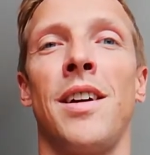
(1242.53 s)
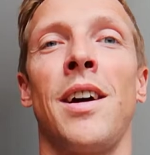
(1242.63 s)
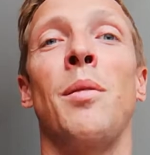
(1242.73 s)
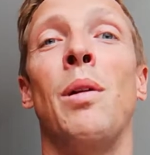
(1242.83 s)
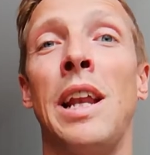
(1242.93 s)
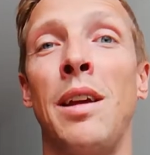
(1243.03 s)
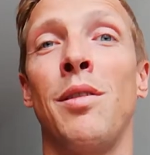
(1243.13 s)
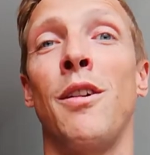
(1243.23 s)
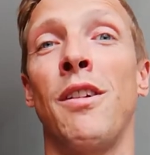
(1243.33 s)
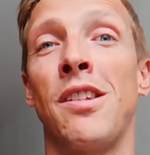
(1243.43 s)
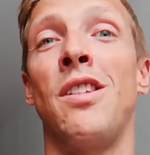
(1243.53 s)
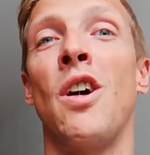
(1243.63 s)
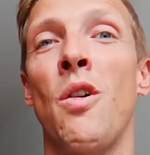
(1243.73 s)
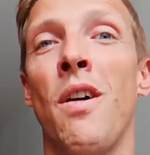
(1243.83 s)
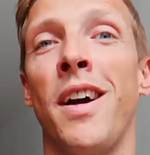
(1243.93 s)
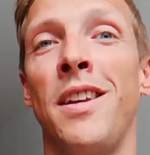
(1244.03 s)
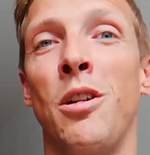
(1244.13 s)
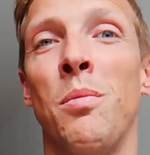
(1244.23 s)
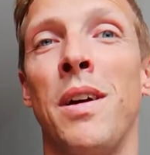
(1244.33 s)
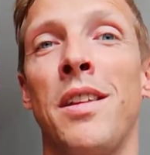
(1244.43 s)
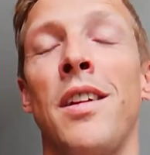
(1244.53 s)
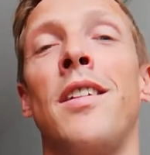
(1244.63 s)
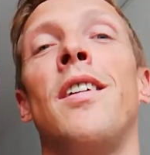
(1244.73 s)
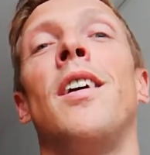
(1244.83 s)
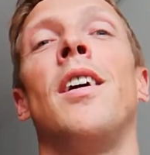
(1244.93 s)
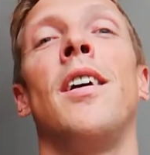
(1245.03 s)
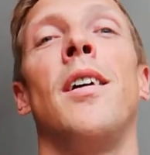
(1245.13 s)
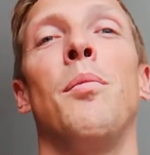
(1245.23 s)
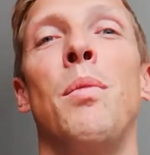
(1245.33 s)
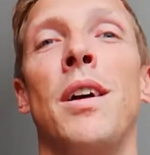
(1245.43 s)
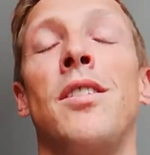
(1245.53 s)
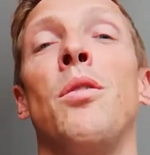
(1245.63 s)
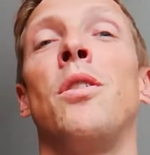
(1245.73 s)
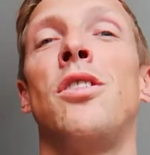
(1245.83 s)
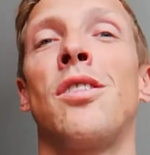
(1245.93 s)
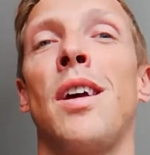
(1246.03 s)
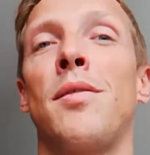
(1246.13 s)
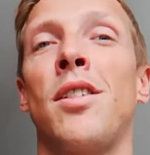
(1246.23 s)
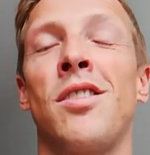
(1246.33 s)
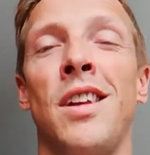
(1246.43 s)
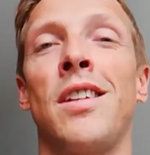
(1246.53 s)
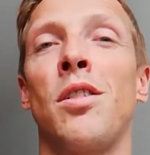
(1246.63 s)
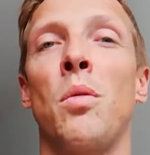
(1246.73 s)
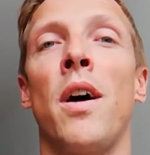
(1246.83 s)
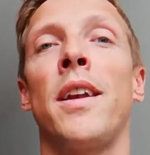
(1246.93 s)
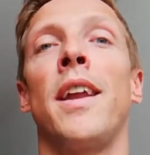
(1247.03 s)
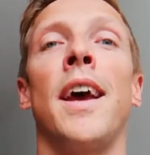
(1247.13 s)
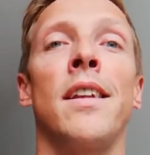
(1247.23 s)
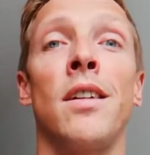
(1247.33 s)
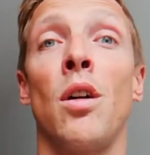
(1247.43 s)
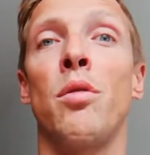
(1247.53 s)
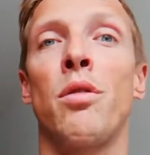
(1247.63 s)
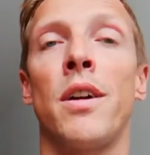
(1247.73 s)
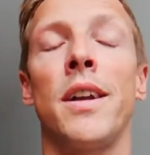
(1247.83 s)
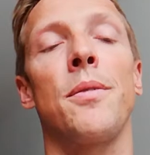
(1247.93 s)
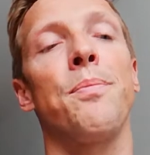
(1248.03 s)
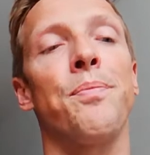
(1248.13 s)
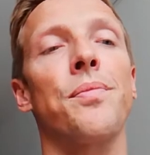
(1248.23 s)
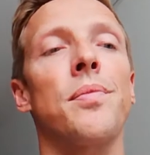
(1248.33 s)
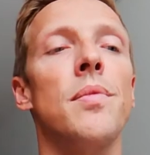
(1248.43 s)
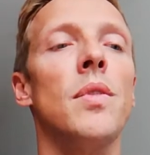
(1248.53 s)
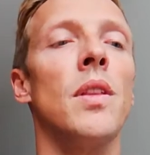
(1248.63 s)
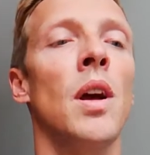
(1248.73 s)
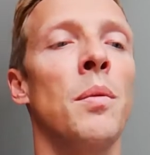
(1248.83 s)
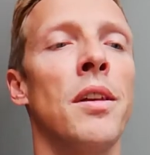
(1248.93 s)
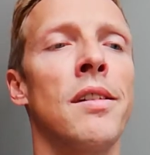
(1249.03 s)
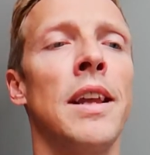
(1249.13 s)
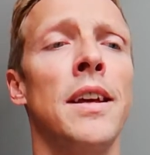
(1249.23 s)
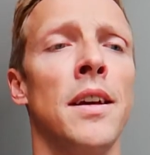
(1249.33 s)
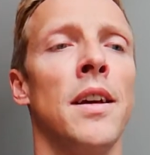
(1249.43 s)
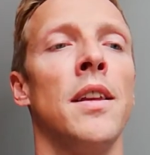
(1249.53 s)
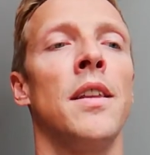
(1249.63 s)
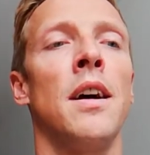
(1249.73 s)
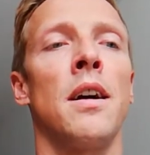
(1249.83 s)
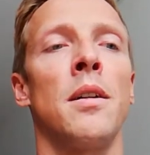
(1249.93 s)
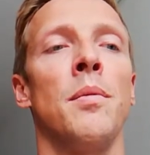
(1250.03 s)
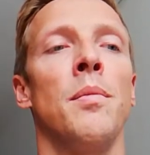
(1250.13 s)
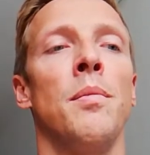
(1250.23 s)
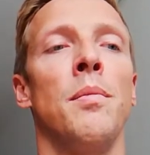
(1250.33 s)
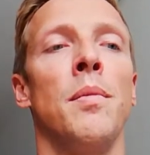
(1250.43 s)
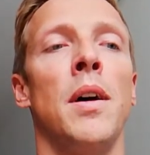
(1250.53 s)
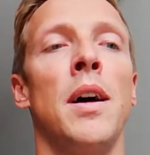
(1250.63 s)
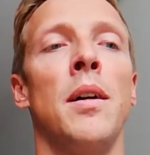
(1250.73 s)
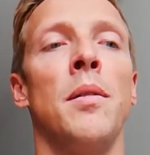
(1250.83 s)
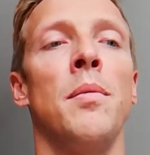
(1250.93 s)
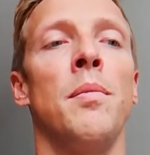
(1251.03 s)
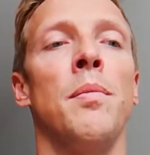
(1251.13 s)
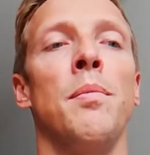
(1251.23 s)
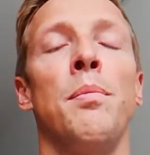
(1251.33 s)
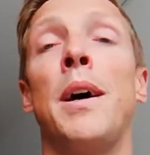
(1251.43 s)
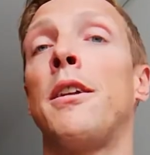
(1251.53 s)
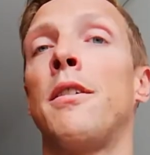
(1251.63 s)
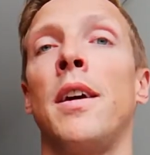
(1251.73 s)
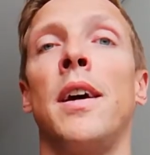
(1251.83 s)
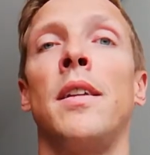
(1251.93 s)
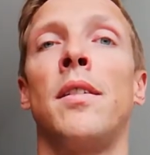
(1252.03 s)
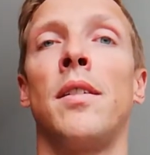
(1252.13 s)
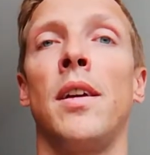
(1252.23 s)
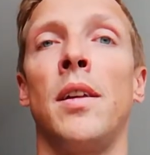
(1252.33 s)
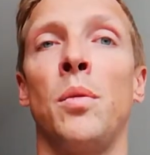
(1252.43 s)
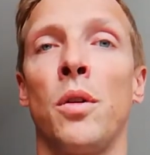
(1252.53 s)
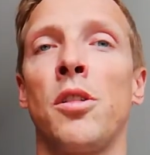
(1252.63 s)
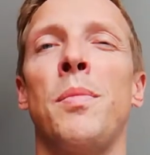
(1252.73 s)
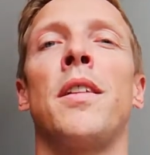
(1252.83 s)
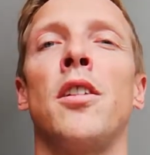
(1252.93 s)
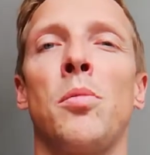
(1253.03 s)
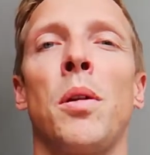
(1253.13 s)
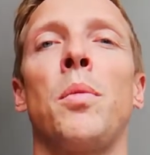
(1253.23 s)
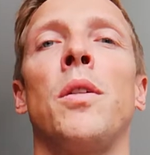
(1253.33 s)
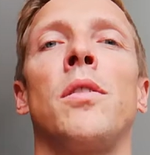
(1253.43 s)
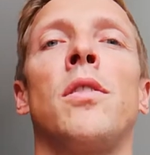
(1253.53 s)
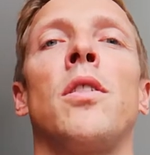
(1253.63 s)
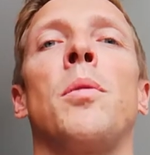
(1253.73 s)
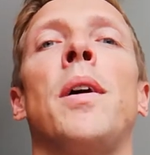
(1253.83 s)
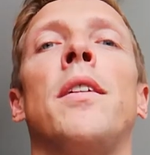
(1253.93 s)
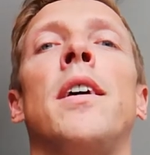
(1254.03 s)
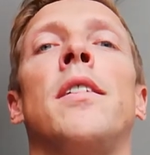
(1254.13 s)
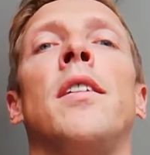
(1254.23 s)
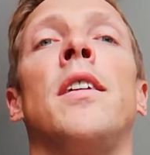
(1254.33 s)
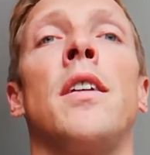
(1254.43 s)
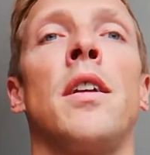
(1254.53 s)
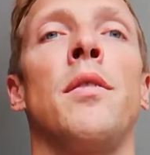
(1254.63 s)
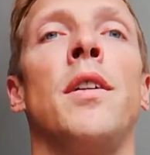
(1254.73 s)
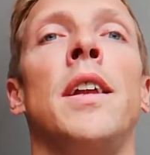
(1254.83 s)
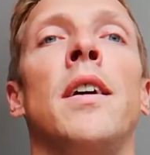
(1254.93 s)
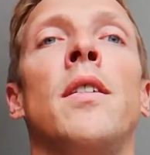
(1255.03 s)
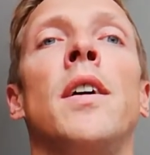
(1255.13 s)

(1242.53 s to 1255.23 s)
I believe there is no ideal method, but you will just have to stick to one and go for it. Obviously, there are um, better and worse methods, but we'll talk about that in another video.